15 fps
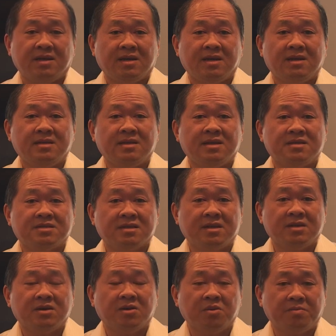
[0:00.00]
In
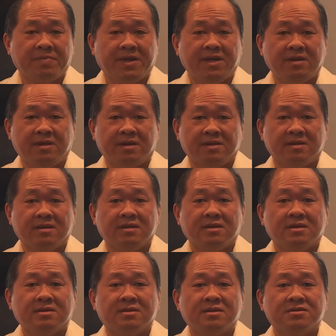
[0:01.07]
the opinion,
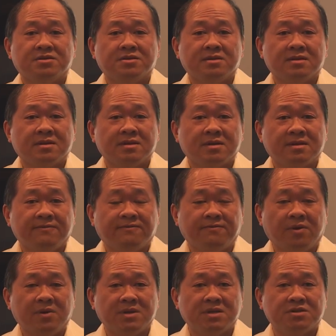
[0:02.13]
the
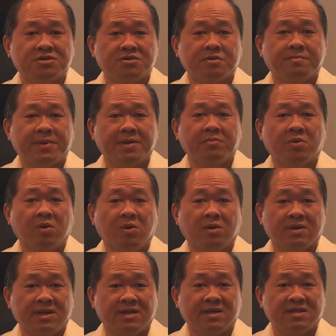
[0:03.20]
Florida Supreme
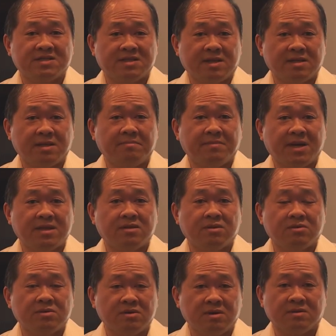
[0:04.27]
Court, in a
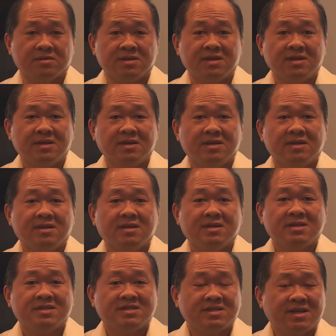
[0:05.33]
sentimental note,
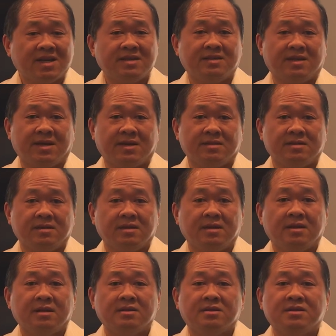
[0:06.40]
said that
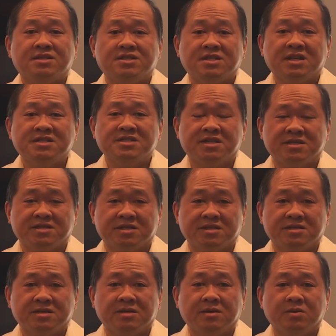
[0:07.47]
the
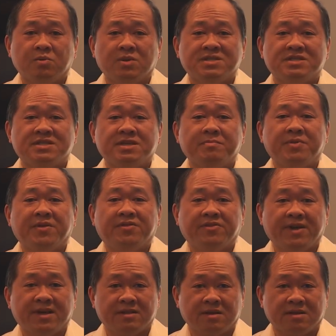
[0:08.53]
justices were
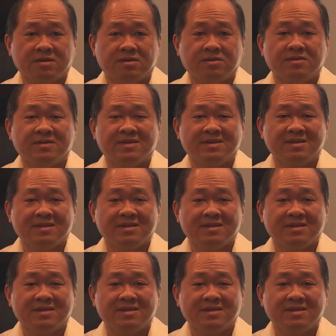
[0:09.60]
sympathetic to